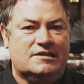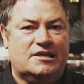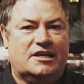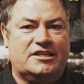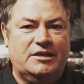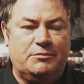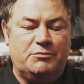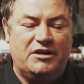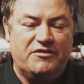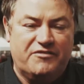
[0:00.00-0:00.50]
I
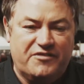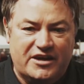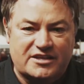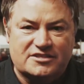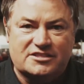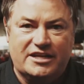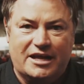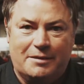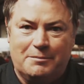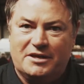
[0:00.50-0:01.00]
didn't really
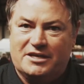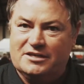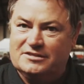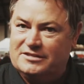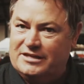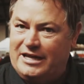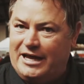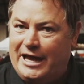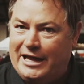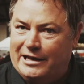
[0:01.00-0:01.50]
fancy that
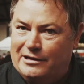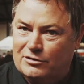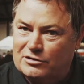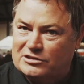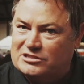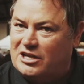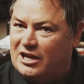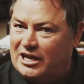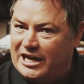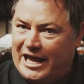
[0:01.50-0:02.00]
because Ant
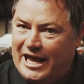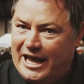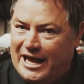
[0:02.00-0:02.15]
looks kind of